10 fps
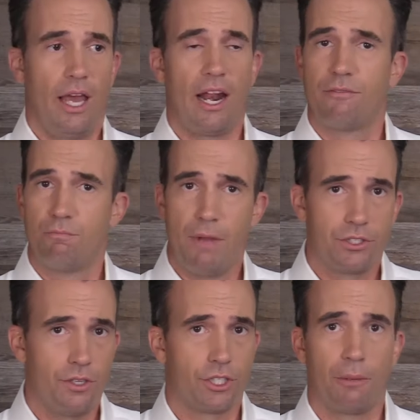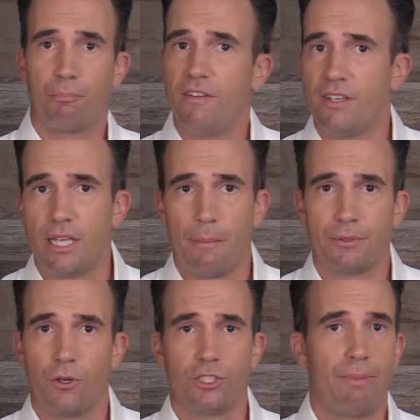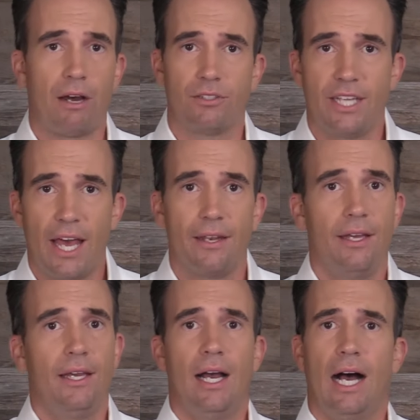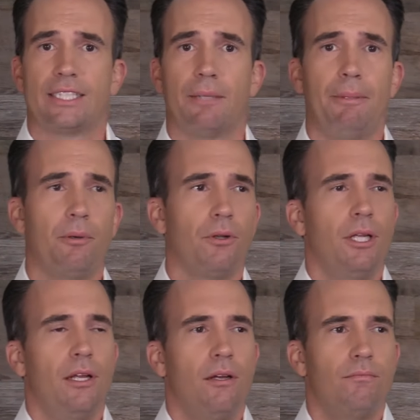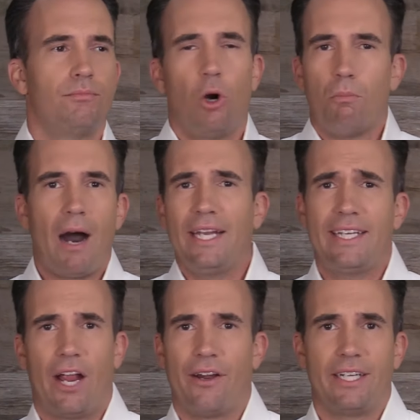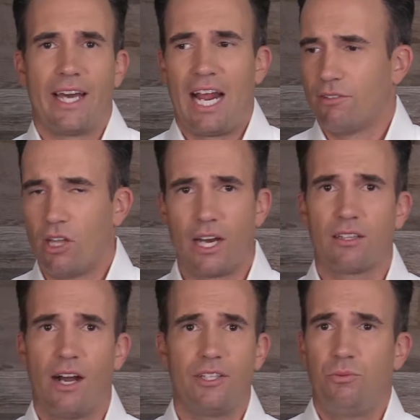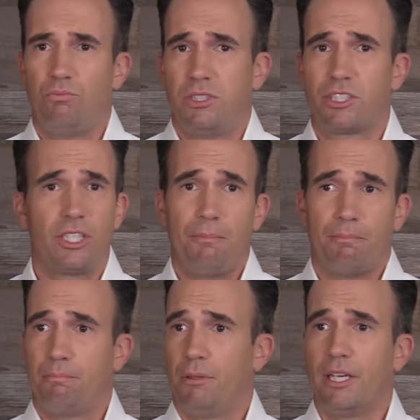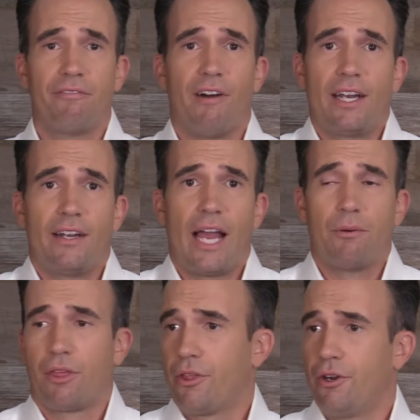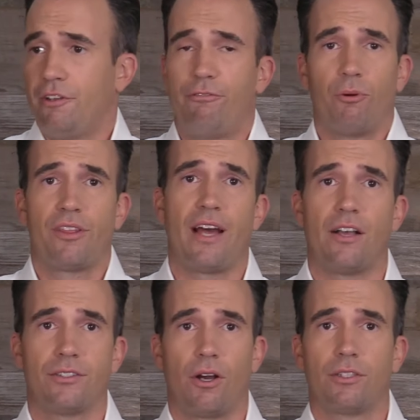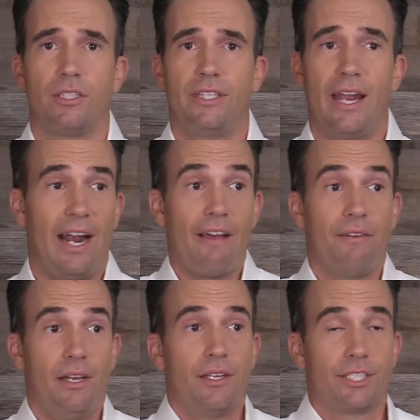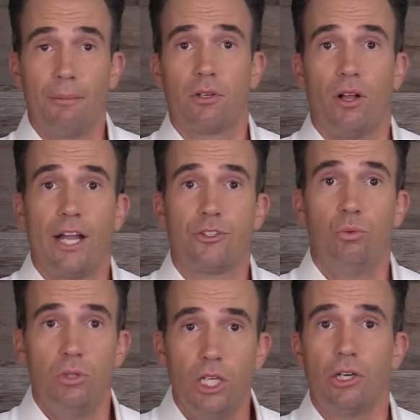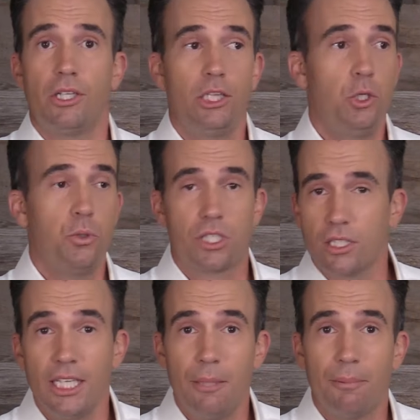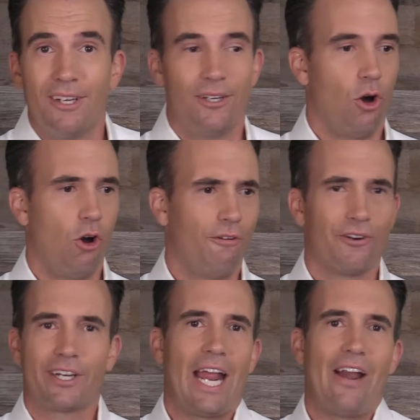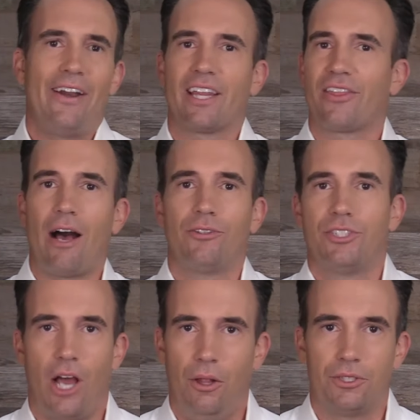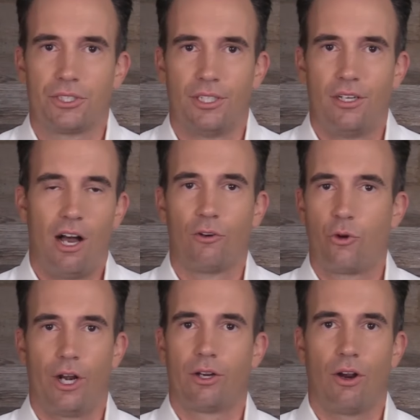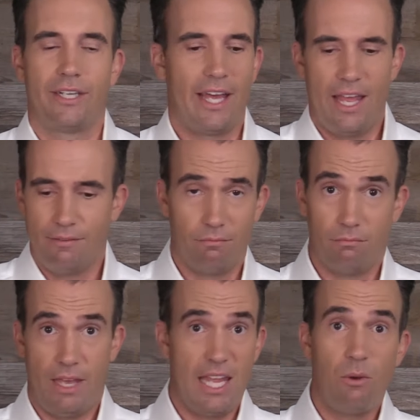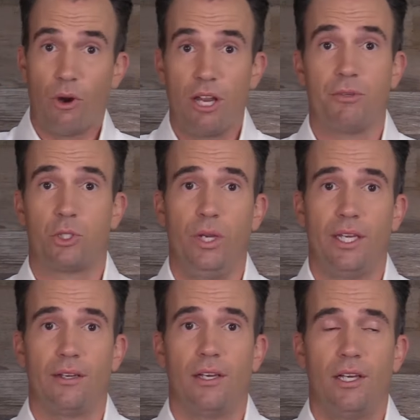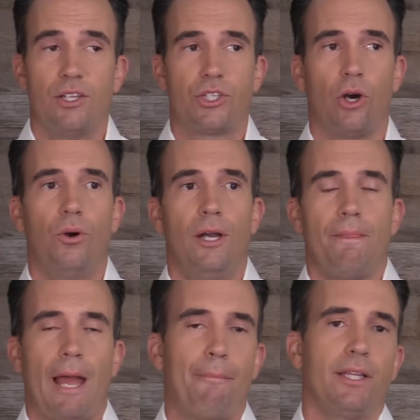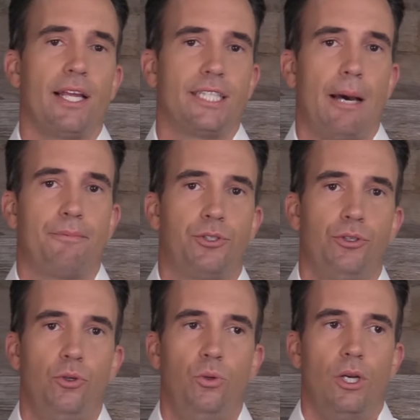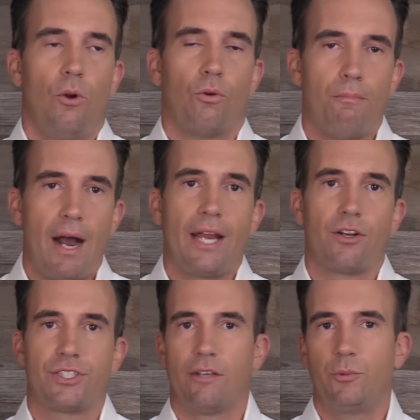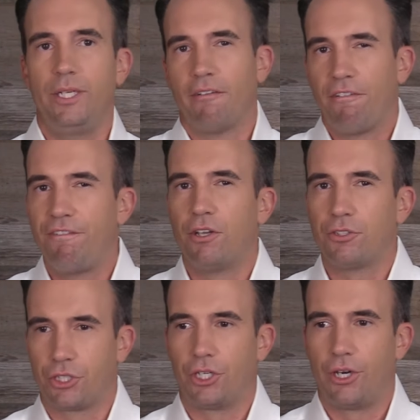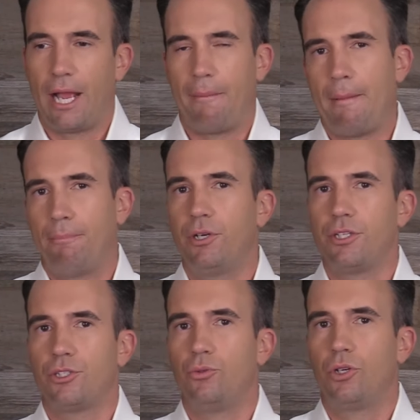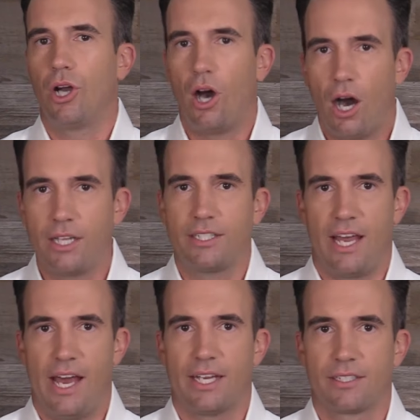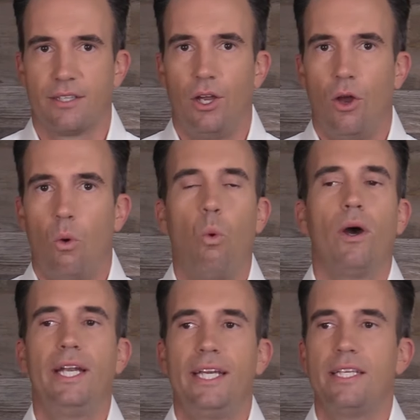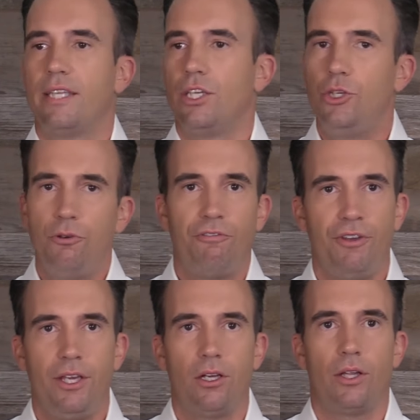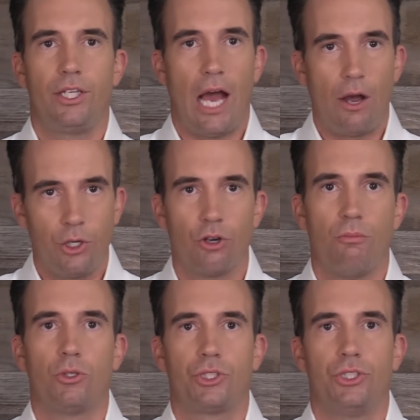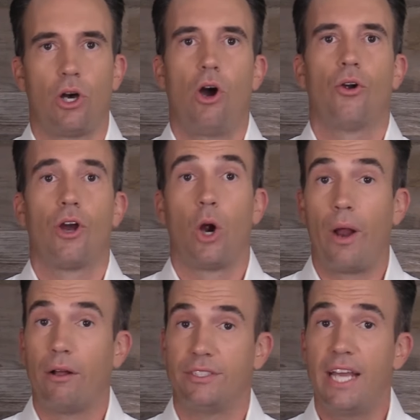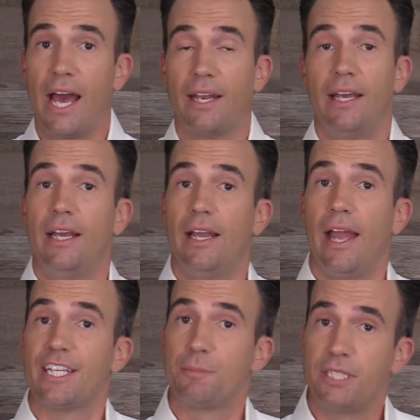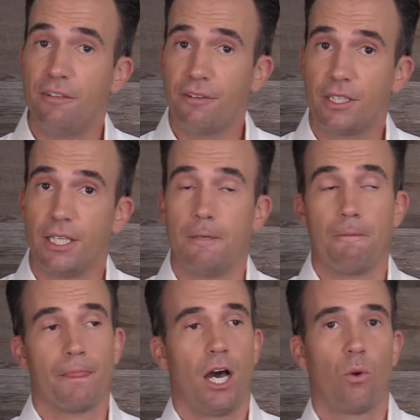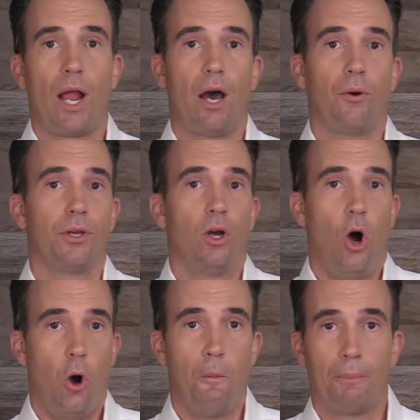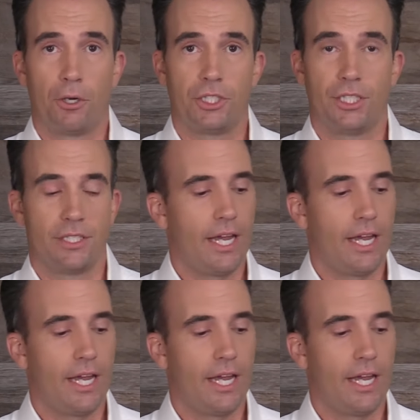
And I've mentioned this on previous episodes about debt. Uh, some people don't mind carrying debt. I have a lot of clients who sleep plenty fine at night with thirty, forty thousand dollars in debt, and I have some clients who literally lose sleep over carrying a thousand dollars of credit card debt and anywhere in between. So I bring this up to remind ourselves we need to filter and, and put into context what it is that you feel and how your emotions are around debt and specifically around home purchases.